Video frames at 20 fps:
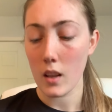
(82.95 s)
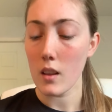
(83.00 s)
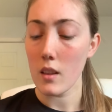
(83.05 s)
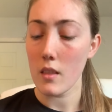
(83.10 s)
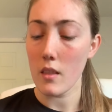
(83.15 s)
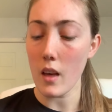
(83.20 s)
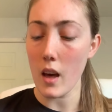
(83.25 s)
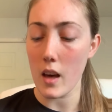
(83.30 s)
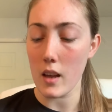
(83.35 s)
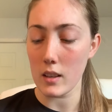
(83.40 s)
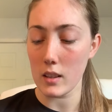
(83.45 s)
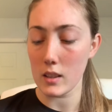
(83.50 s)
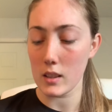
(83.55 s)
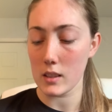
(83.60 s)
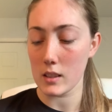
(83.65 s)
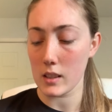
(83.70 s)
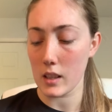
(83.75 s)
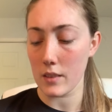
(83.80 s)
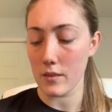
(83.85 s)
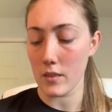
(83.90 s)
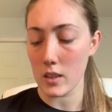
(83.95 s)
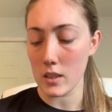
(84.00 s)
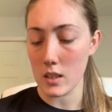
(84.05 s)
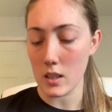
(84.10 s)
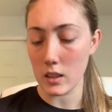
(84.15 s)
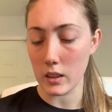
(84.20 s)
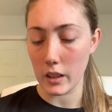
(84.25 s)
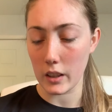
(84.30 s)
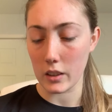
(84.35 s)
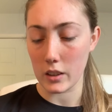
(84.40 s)
Then it is given to
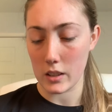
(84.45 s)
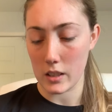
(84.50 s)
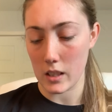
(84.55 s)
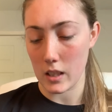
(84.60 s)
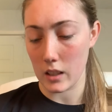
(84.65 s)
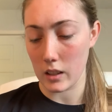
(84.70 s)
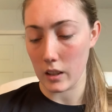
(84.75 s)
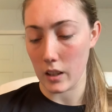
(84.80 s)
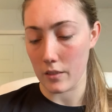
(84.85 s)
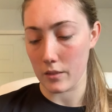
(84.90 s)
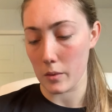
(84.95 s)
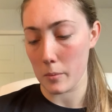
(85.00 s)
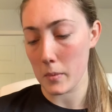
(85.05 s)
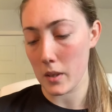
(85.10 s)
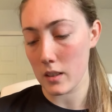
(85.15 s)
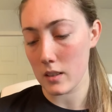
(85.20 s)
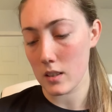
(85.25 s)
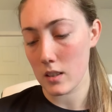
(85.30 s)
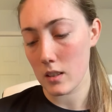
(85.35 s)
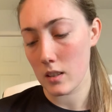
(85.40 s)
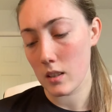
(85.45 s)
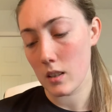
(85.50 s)
leaders in government.